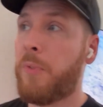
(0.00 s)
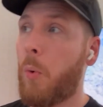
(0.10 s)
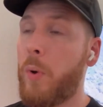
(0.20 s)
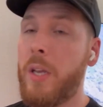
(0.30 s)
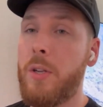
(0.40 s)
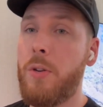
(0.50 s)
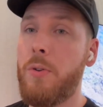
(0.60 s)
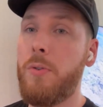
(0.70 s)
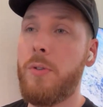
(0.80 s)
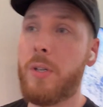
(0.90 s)
We
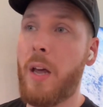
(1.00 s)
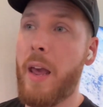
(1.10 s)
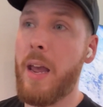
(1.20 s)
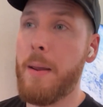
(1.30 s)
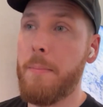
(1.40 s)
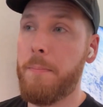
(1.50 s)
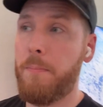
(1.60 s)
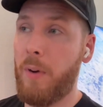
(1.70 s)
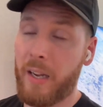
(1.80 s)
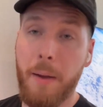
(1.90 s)
use
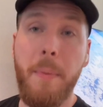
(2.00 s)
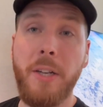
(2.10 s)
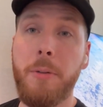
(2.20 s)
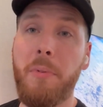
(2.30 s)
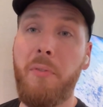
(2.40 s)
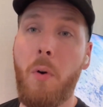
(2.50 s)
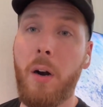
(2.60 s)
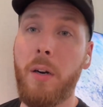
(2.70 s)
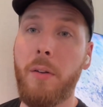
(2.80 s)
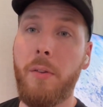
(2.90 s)
like I mentioned
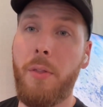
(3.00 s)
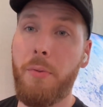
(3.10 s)
before,